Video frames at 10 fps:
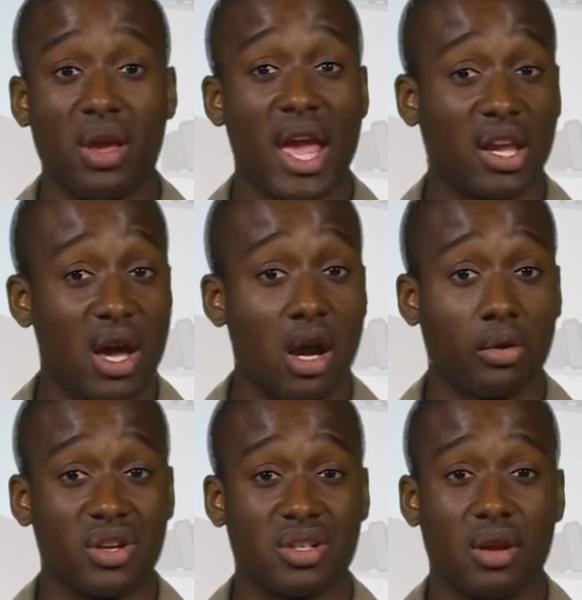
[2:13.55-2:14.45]
and
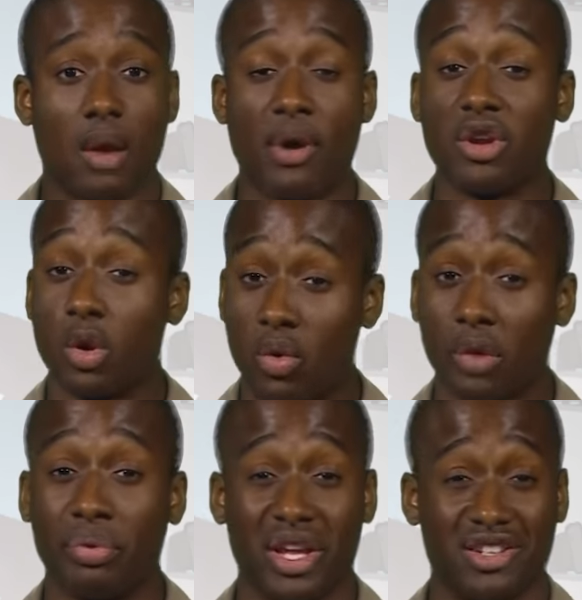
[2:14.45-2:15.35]
Congress about your
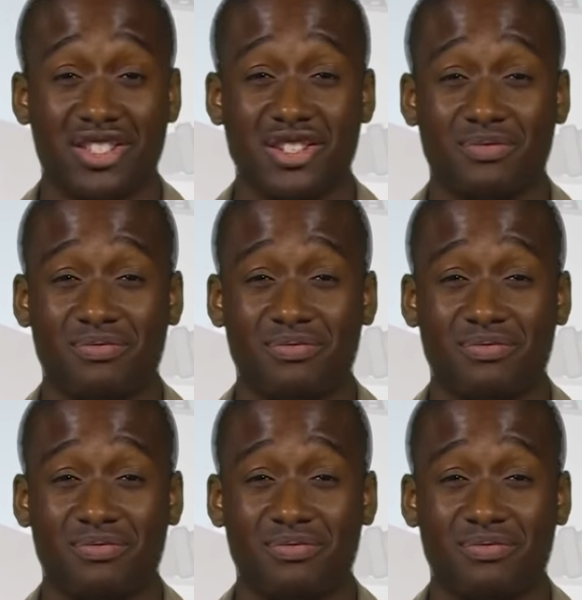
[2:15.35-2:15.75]
workplace.